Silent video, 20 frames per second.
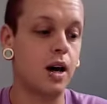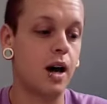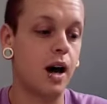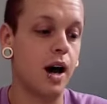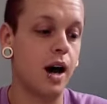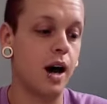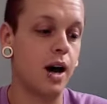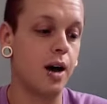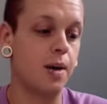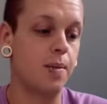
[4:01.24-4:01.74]

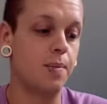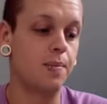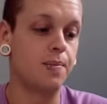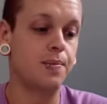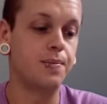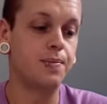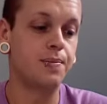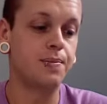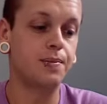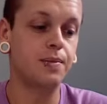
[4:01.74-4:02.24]
And
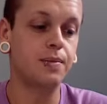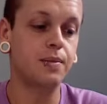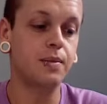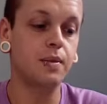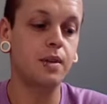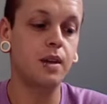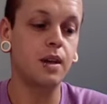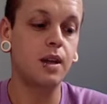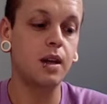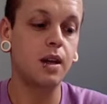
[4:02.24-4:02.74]

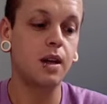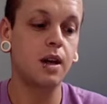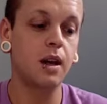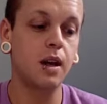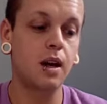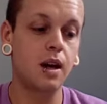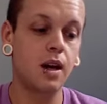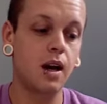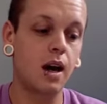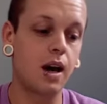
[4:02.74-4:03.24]

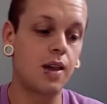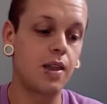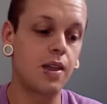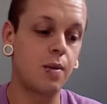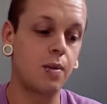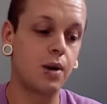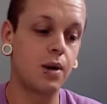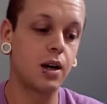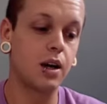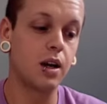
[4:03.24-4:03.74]
then
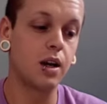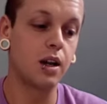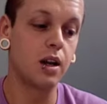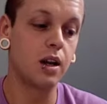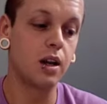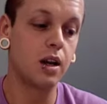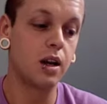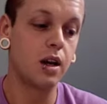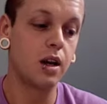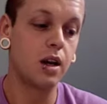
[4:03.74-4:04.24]
we can
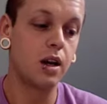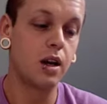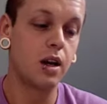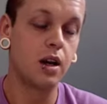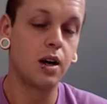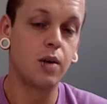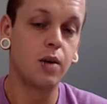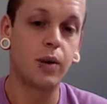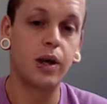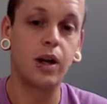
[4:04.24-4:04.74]

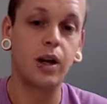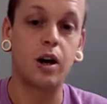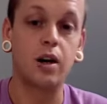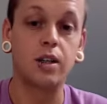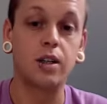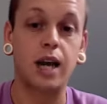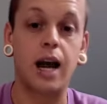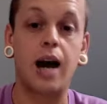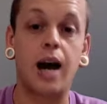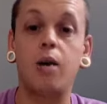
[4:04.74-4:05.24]

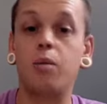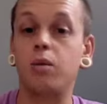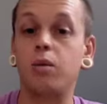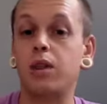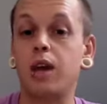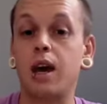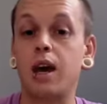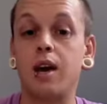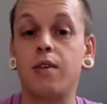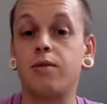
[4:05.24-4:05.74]
ask, how would
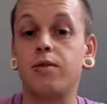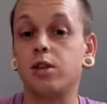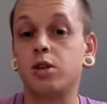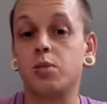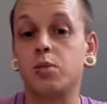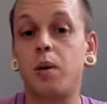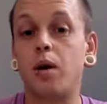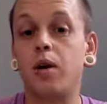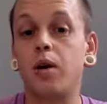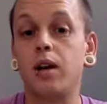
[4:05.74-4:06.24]
they have
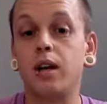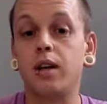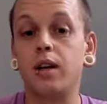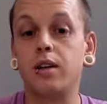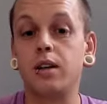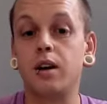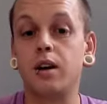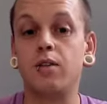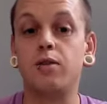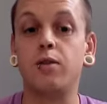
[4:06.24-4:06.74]
responded?
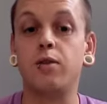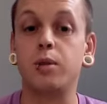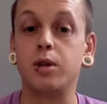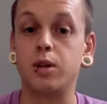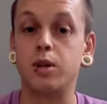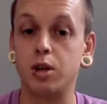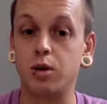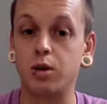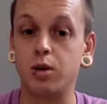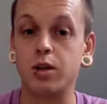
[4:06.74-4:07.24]
From a
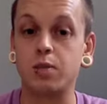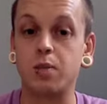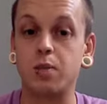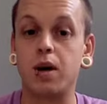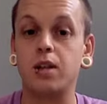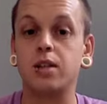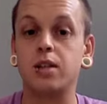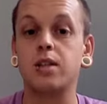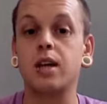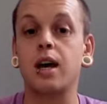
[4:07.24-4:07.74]
Jewish
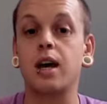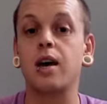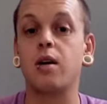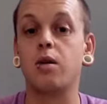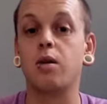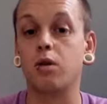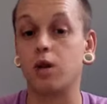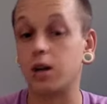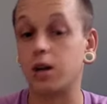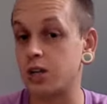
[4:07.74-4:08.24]
mindset
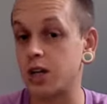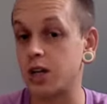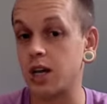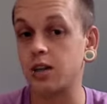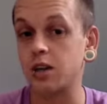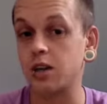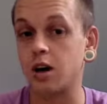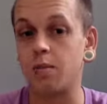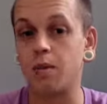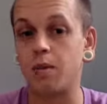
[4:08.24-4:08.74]
or a
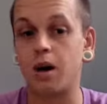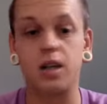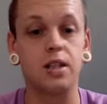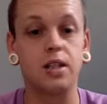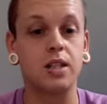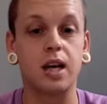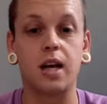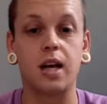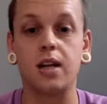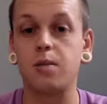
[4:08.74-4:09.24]
Gentile
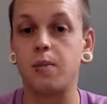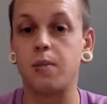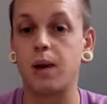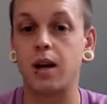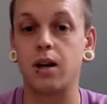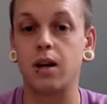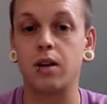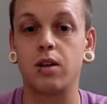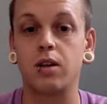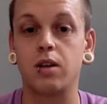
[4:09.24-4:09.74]
mindset,
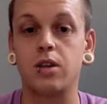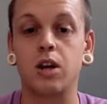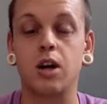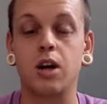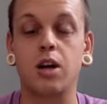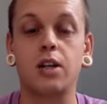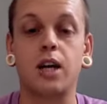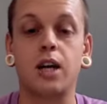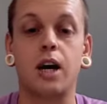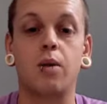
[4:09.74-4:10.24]
depending on the
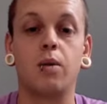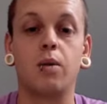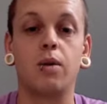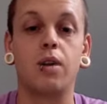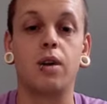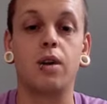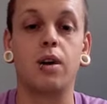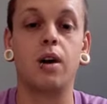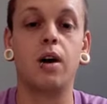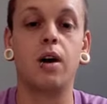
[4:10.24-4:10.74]
church, how would
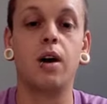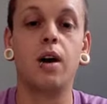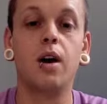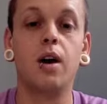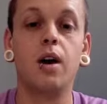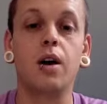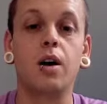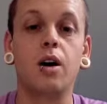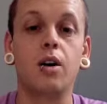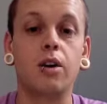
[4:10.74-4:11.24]
the
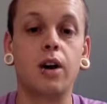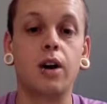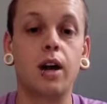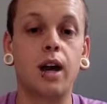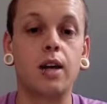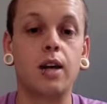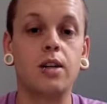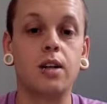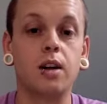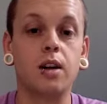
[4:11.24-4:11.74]

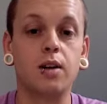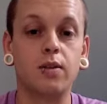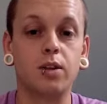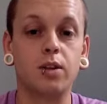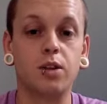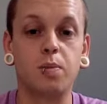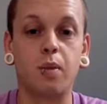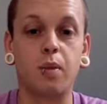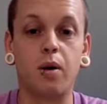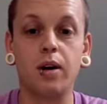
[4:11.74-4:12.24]
congregation have
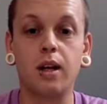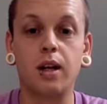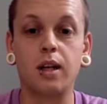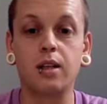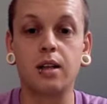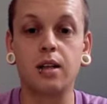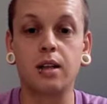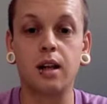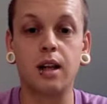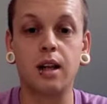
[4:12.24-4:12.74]
responded
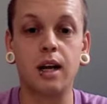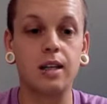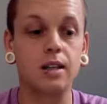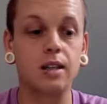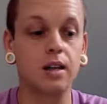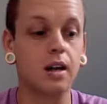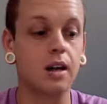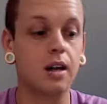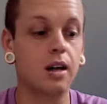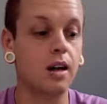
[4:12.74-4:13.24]
to the
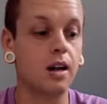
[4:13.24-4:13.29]
letter?